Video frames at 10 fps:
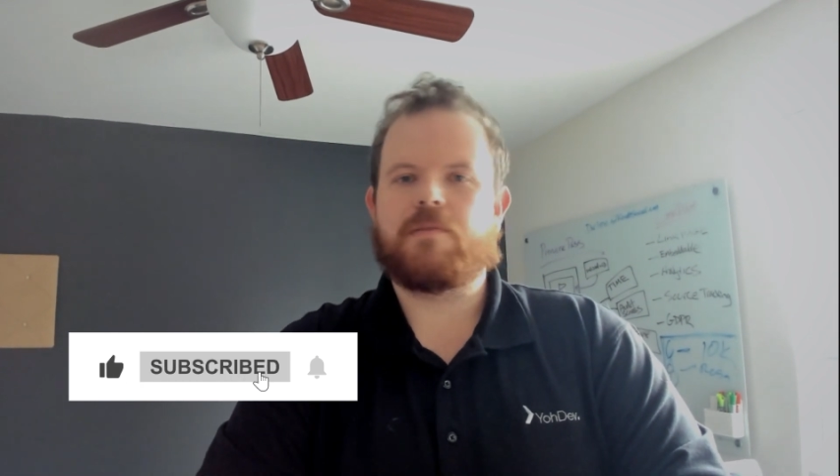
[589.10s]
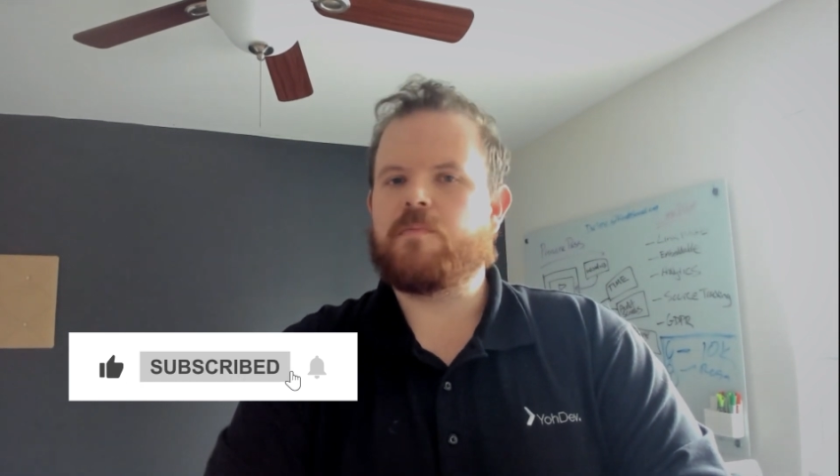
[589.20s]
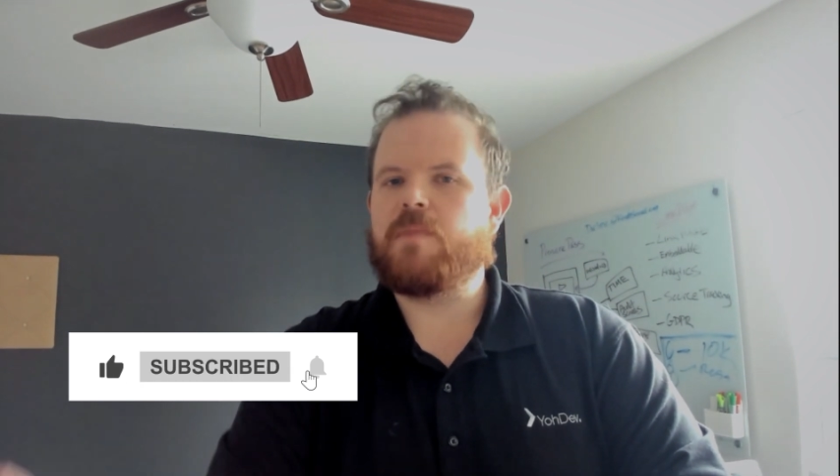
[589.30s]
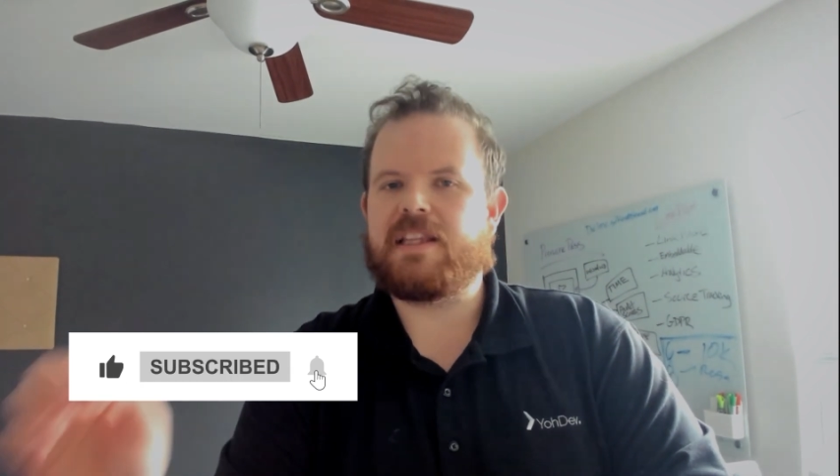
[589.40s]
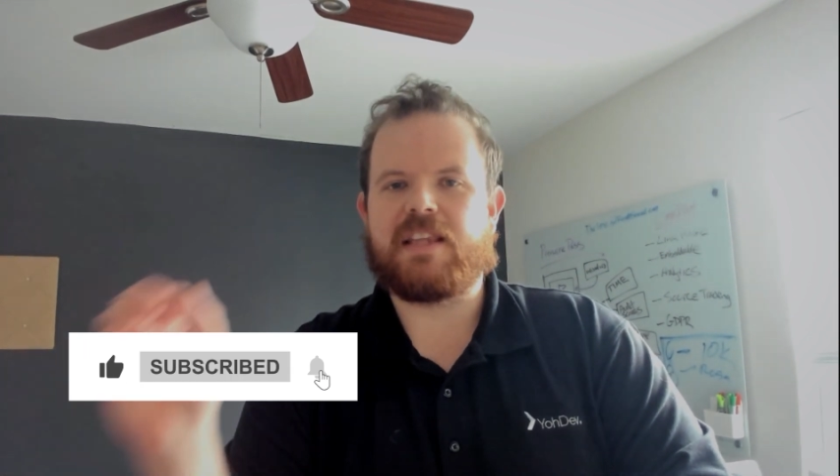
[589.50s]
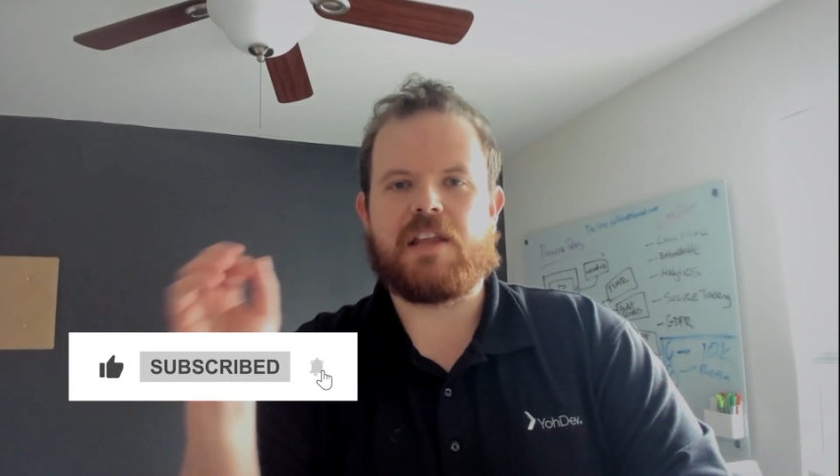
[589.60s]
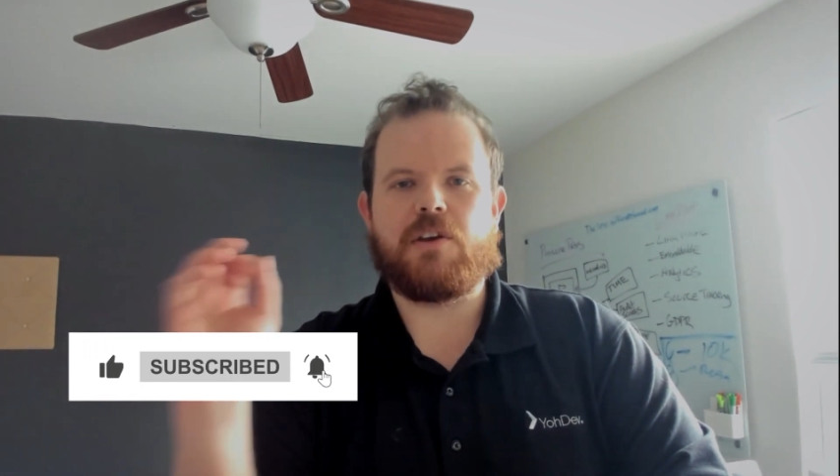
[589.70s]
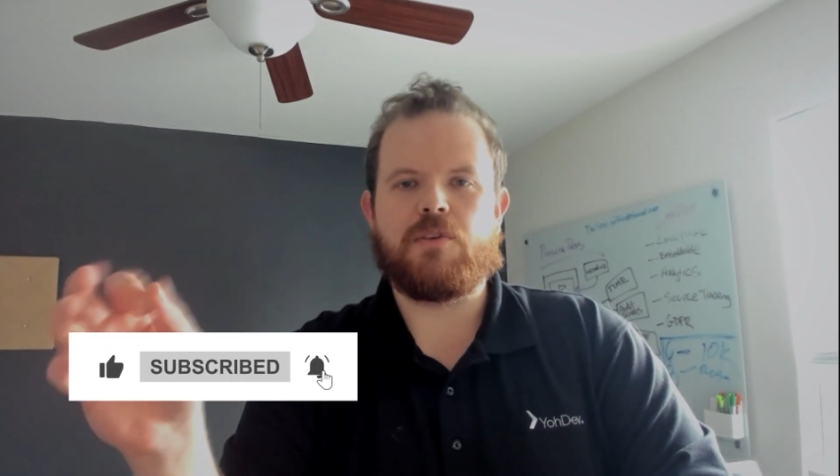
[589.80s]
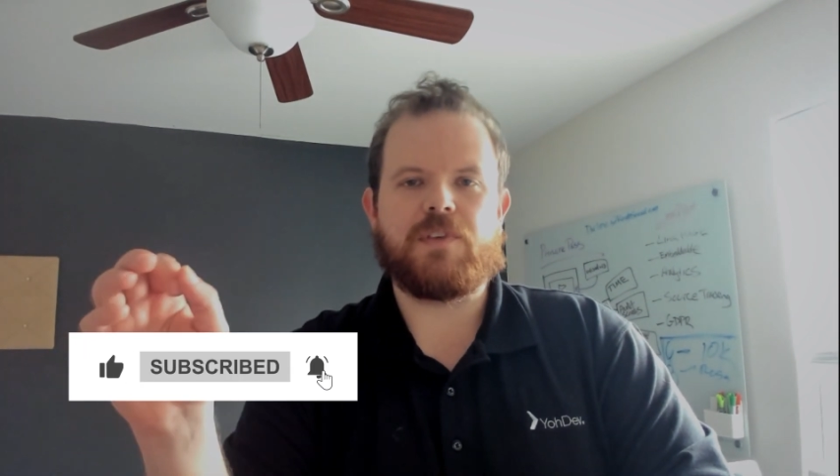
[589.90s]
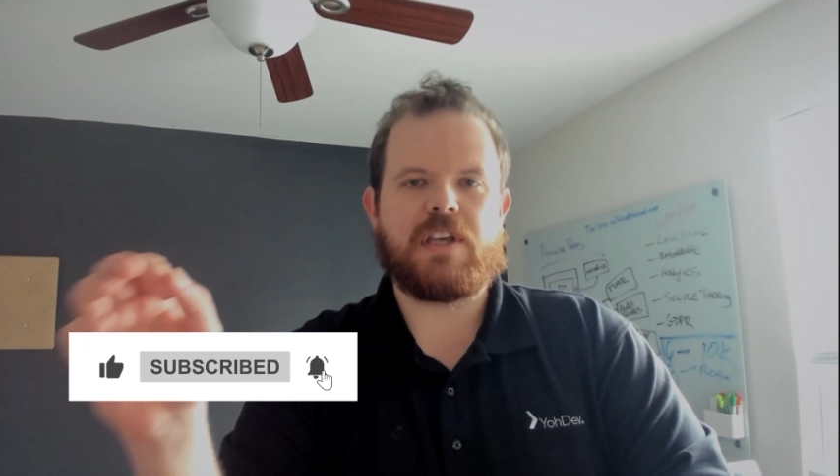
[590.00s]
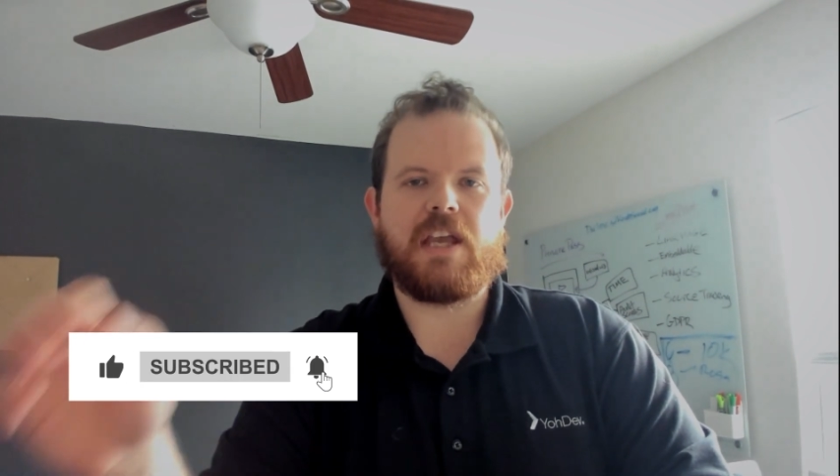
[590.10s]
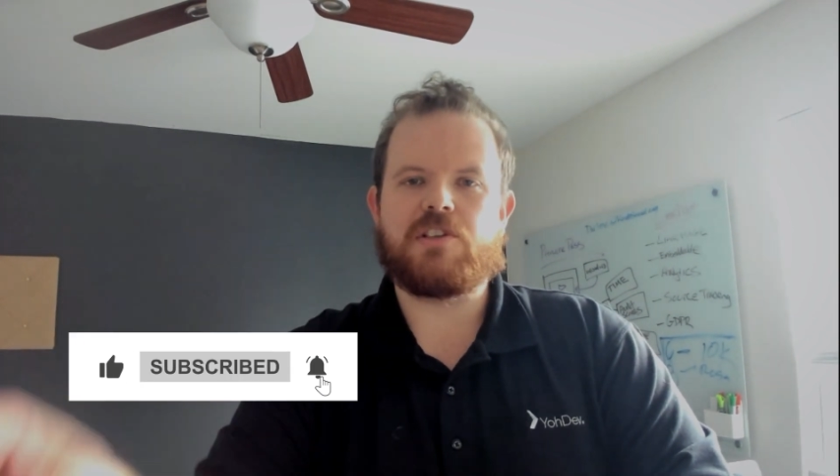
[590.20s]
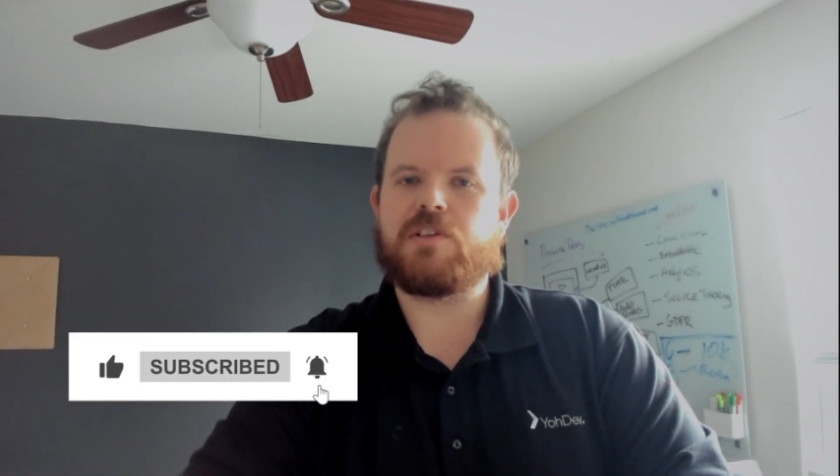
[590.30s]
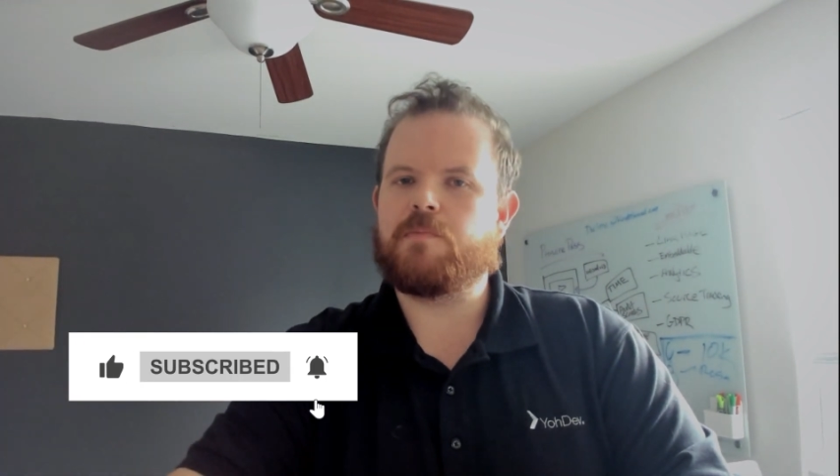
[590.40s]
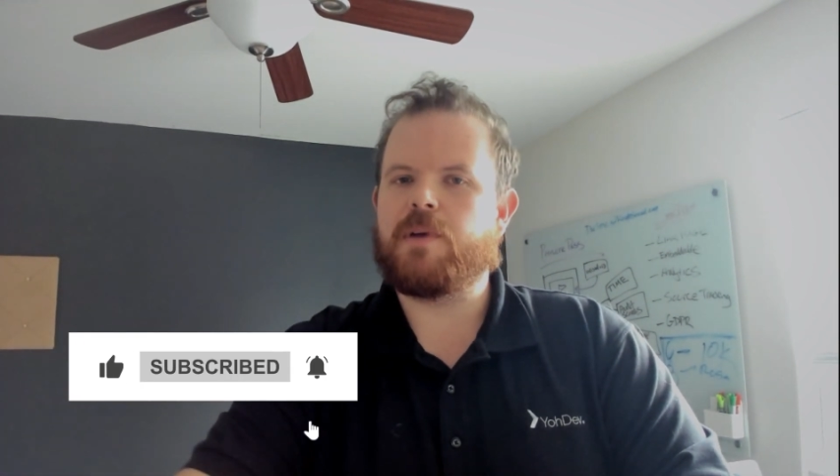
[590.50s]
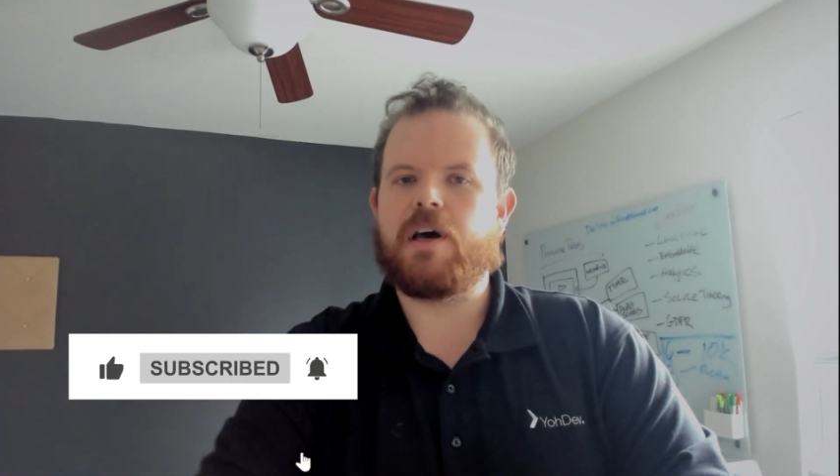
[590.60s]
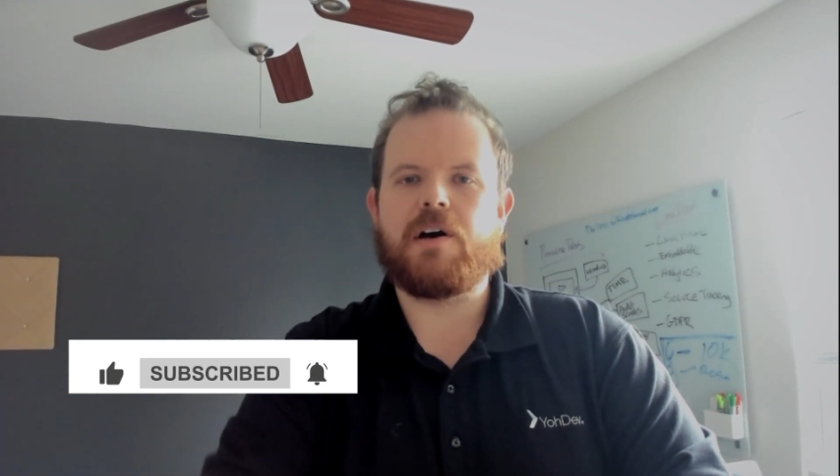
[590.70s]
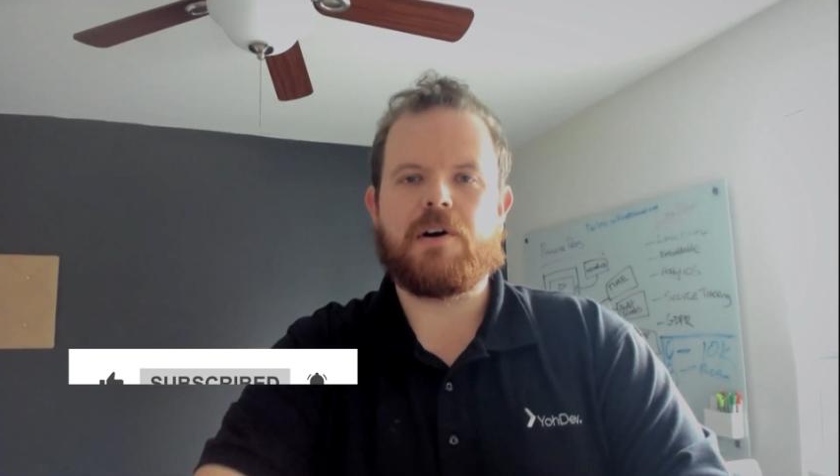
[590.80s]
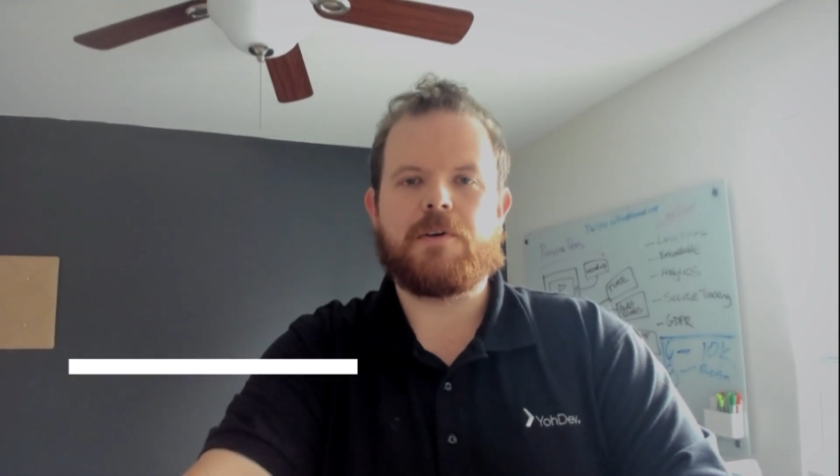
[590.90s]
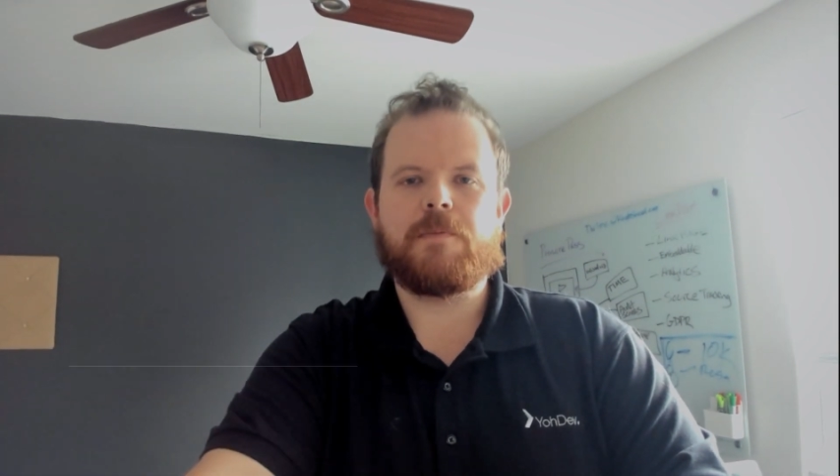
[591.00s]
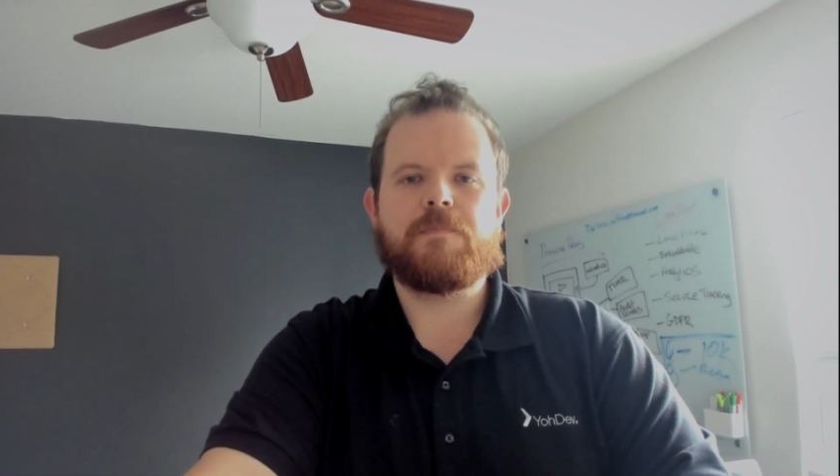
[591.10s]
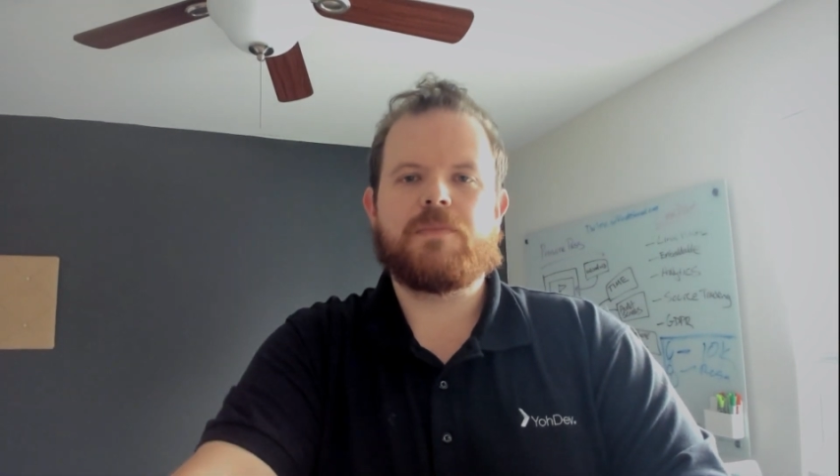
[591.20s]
hit that notification bell,